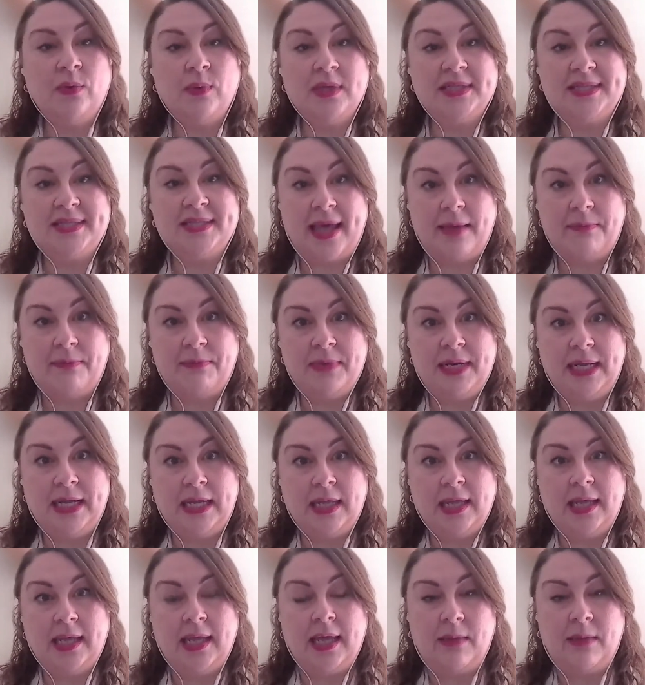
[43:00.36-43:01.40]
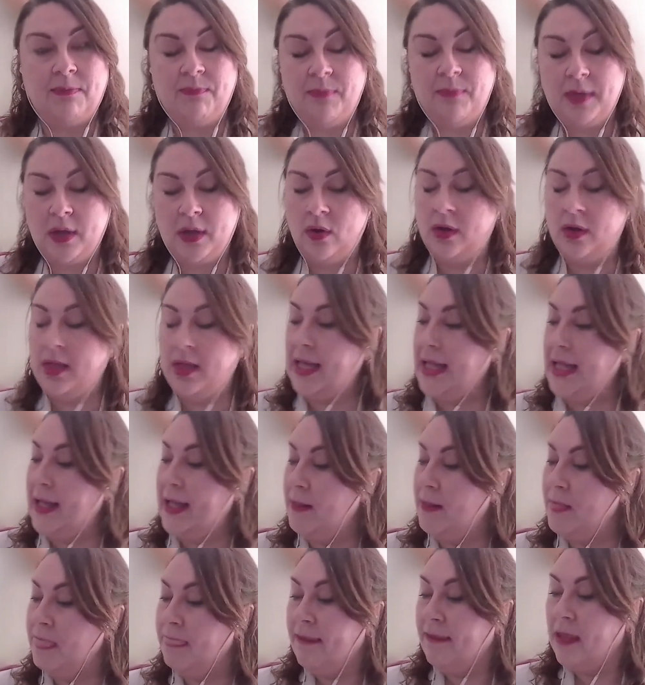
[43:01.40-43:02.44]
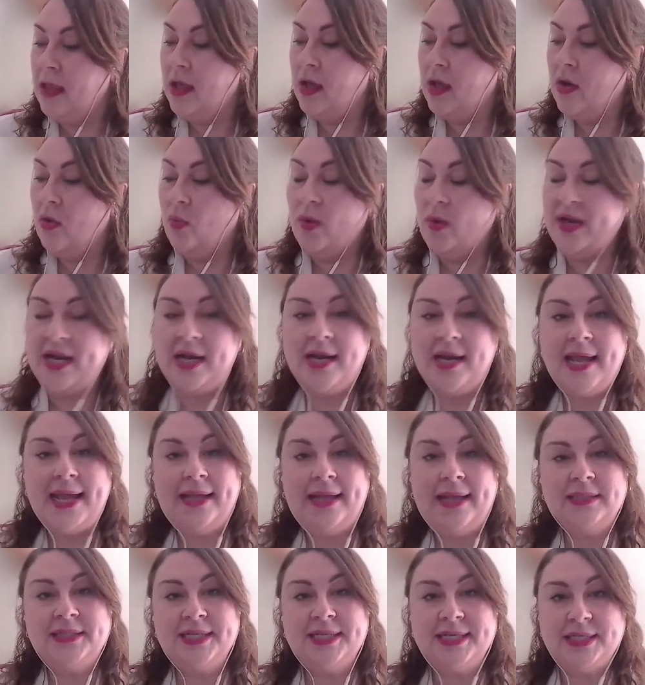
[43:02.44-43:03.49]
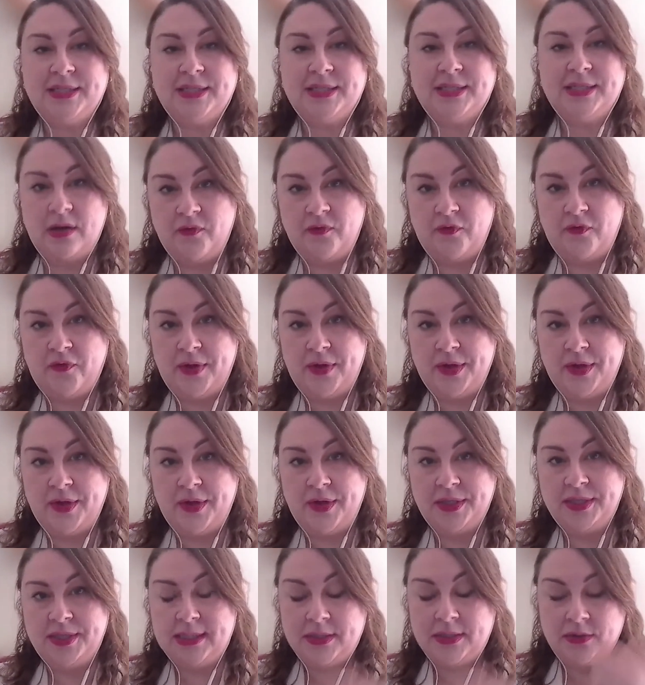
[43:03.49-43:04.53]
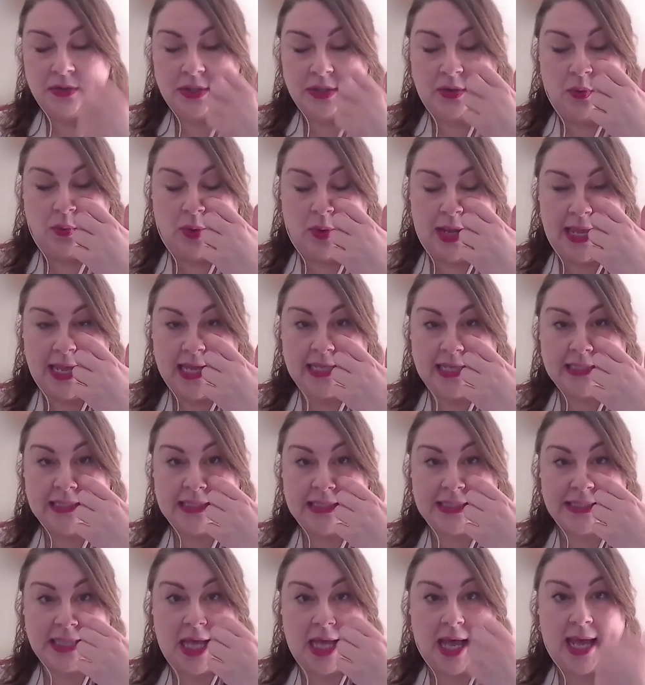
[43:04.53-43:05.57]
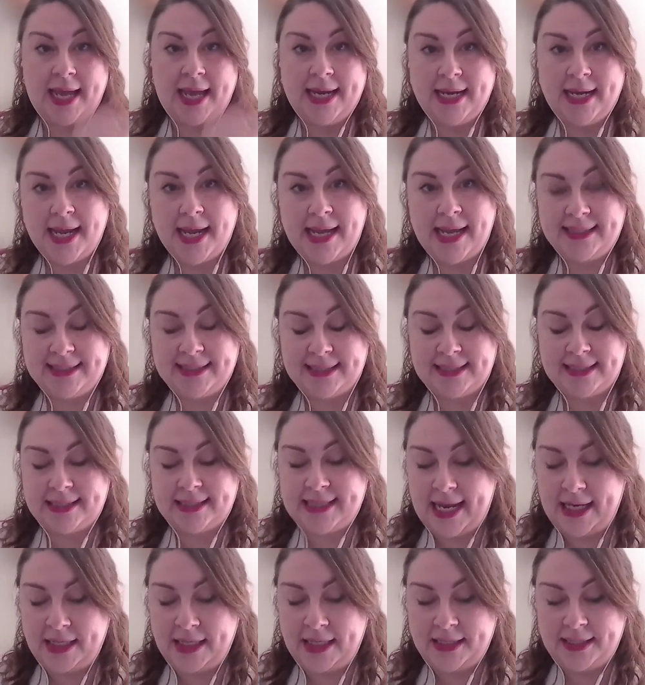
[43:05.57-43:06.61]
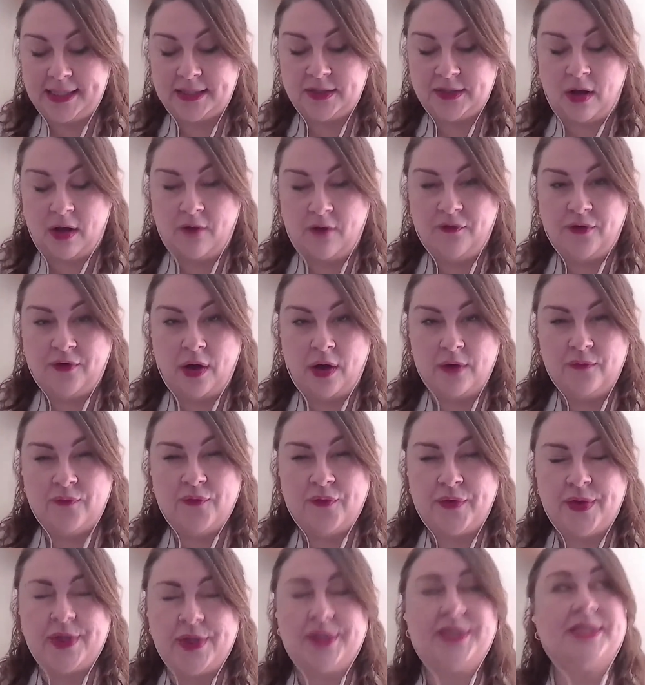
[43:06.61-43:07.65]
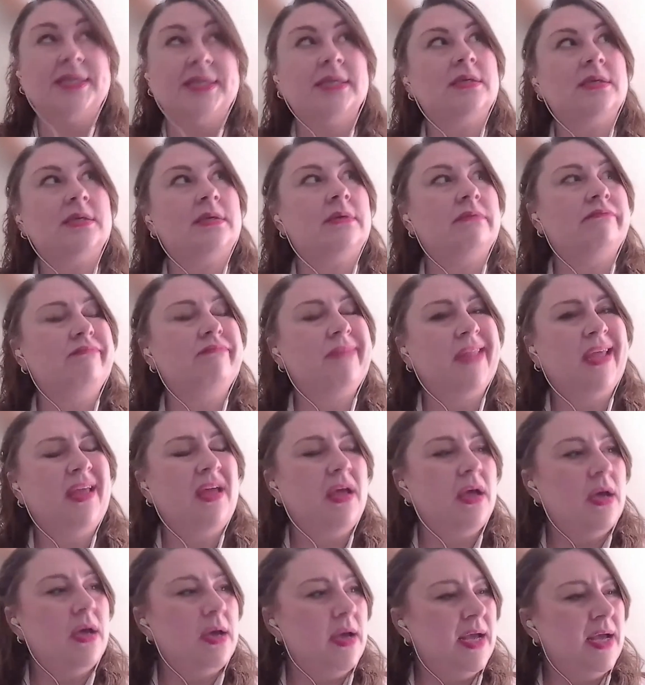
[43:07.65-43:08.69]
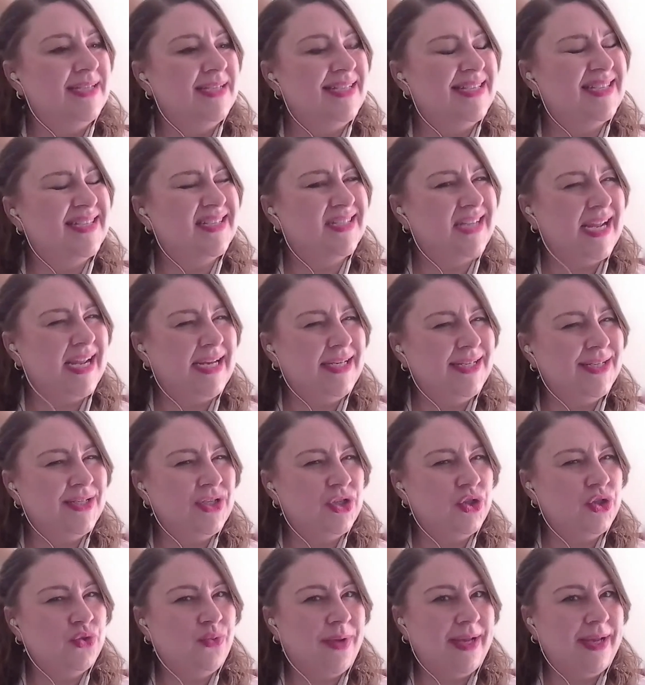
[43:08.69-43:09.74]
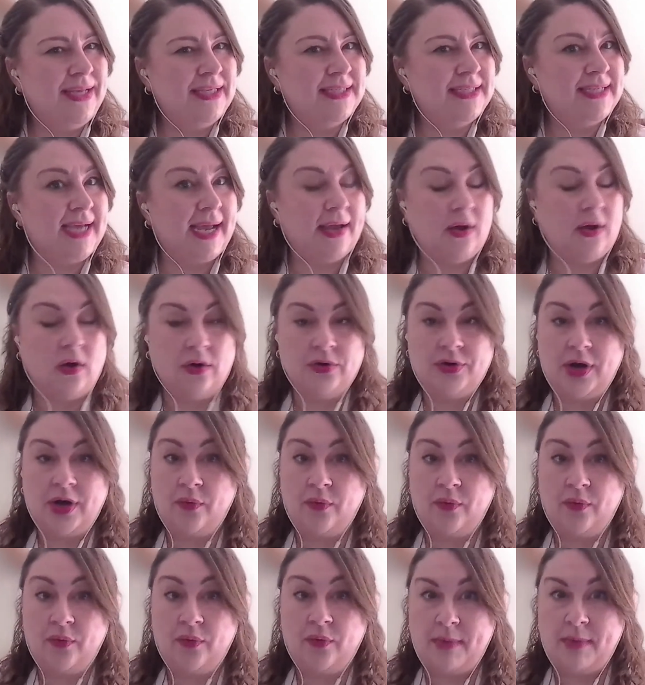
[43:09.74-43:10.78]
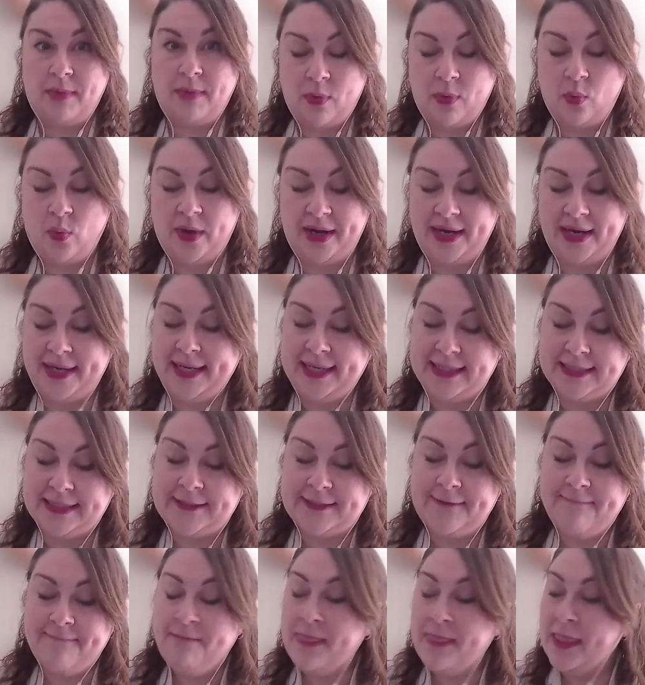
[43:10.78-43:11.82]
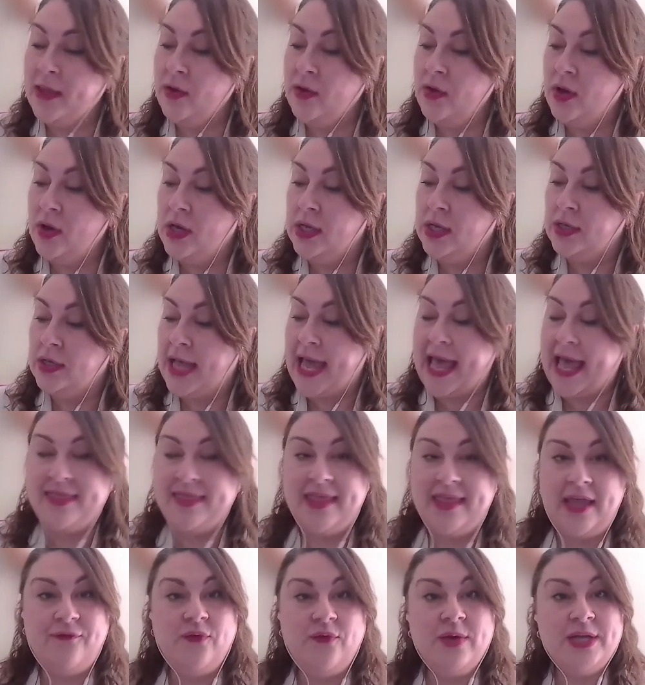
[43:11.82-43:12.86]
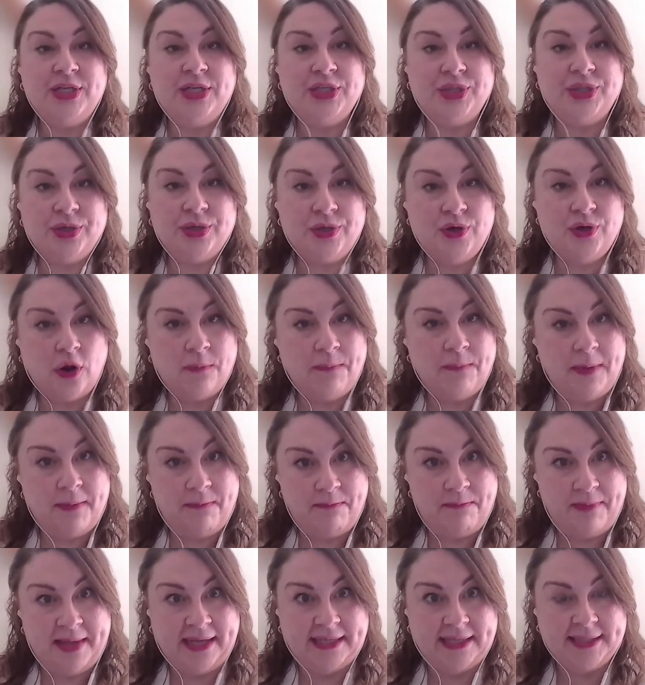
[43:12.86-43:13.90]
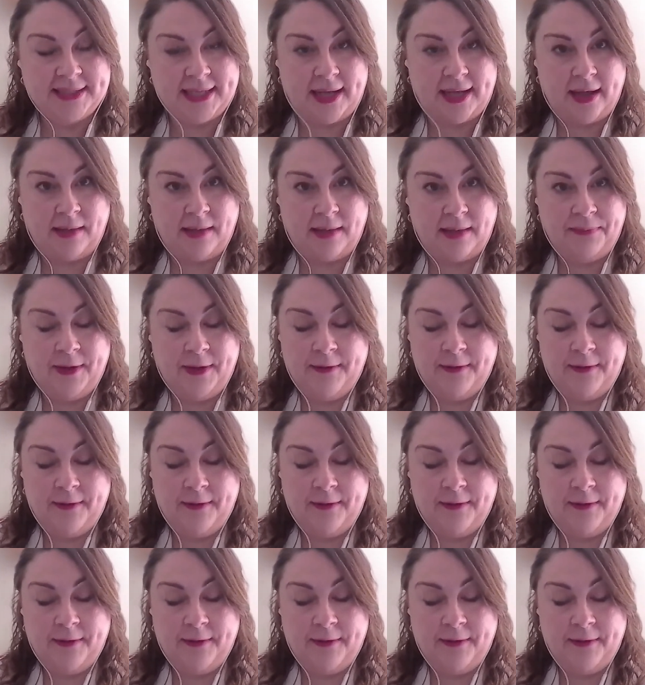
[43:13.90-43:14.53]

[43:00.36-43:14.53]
what's happening here, when an entity is converted, we assign a status of converted. Is it status 20? I can't now remember what it is. And therefore, it should not be picked up.